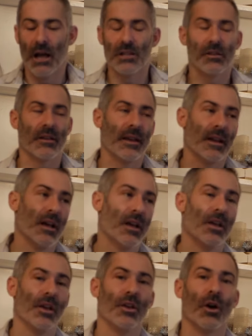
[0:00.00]
So then,
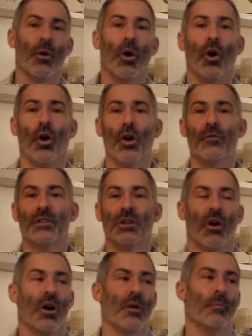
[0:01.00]
over
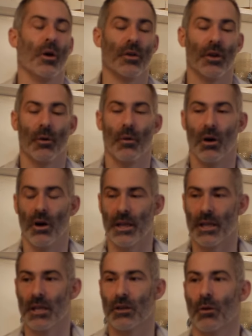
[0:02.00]
time, I
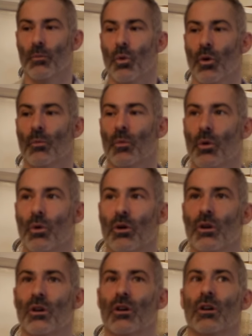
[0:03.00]
got more and more,
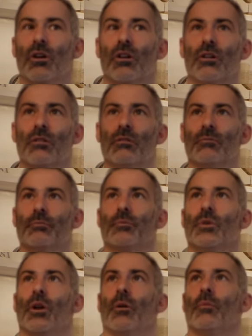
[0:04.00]

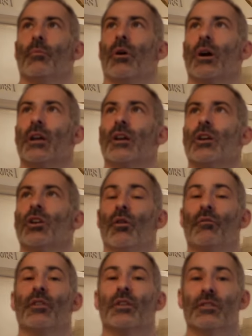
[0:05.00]
my
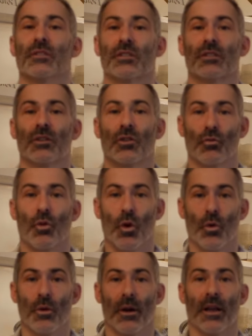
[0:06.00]
confidence
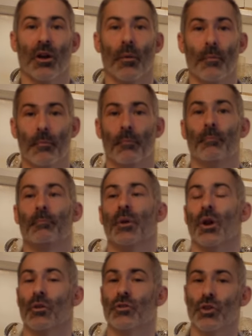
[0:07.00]
grew, and I got,
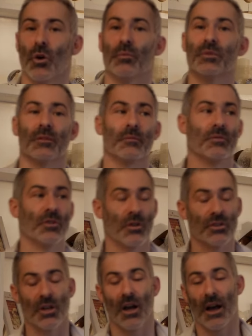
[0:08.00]
jobs,
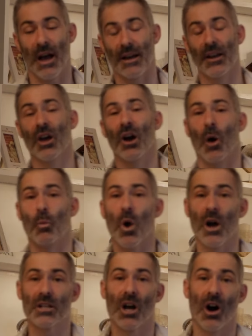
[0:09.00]
and I
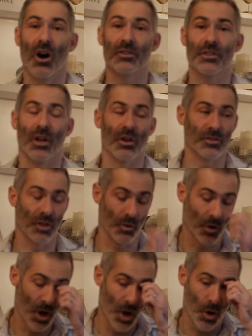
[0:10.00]
worked hard,
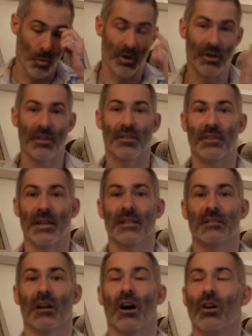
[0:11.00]
so one of the
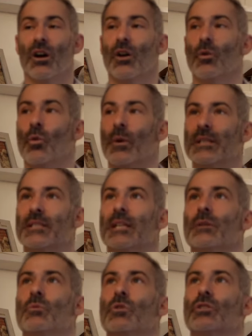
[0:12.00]
things that I always
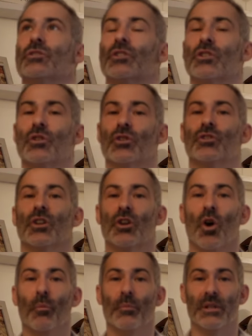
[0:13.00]
did was to
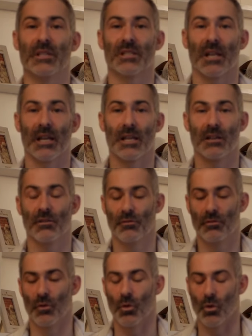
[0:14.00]
compensate
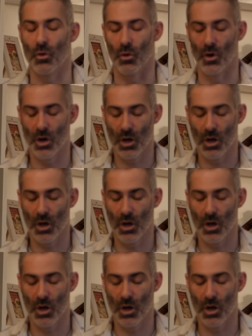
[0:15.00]
for